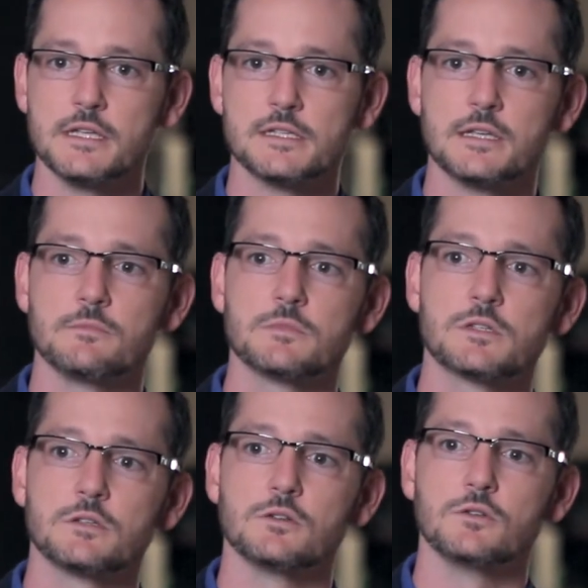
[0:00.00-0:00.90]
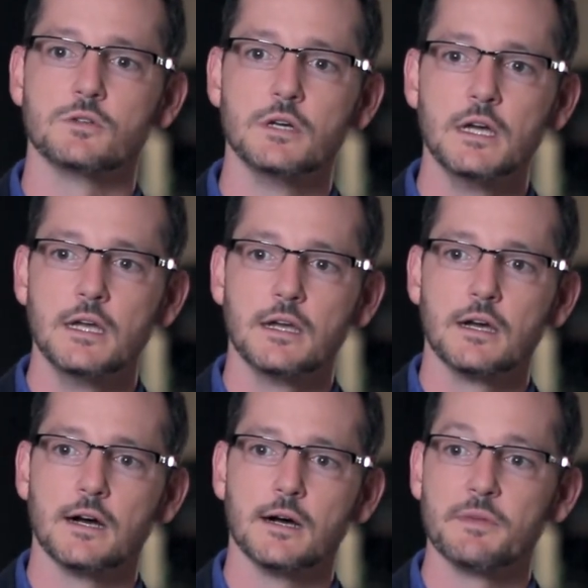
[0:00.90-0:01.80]
He seemed to
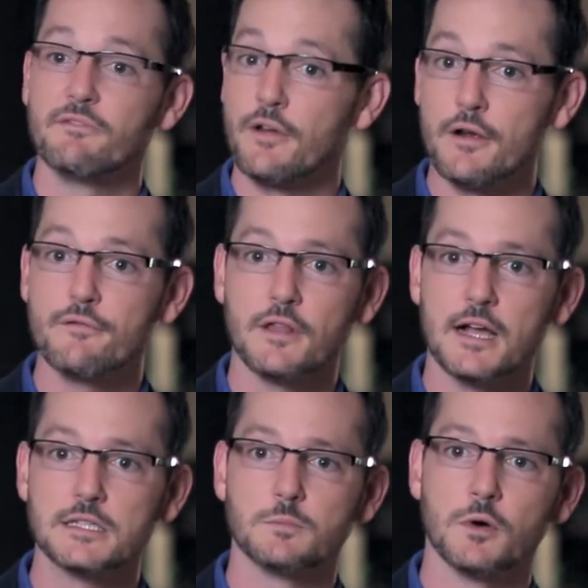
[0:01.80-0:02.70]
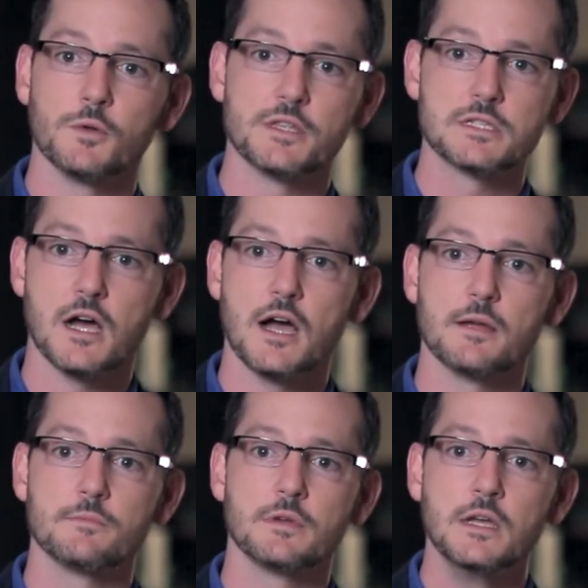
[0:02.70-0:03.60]
be very flexible with his
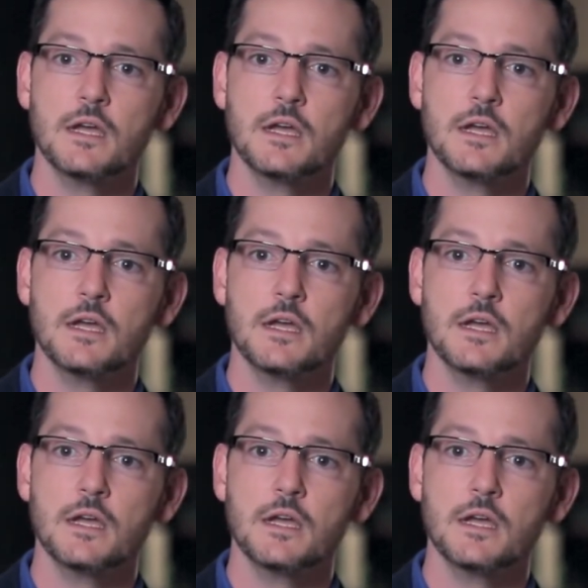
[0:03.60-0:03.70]
time,